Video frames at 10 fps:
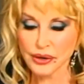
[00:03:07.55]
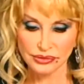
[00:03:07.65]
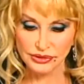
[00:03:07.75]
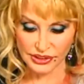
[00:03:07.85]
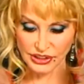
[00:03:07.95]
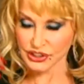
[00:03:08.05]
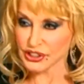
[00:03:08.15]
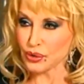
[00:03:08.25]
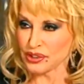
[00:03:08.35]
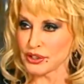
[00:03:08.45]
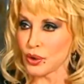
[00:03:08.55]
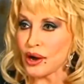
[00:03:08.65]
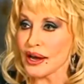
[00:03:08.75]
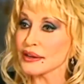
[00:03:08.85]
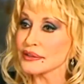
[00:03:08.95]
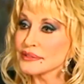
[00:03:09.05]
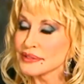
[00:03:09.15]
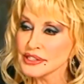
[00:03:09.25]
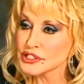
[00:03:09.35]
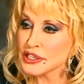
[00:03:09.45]
But I don't just totally go out
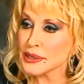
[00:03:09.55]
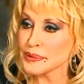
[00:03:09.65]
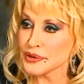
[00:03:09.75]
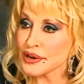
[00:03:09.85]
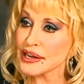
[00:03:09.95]
and sleep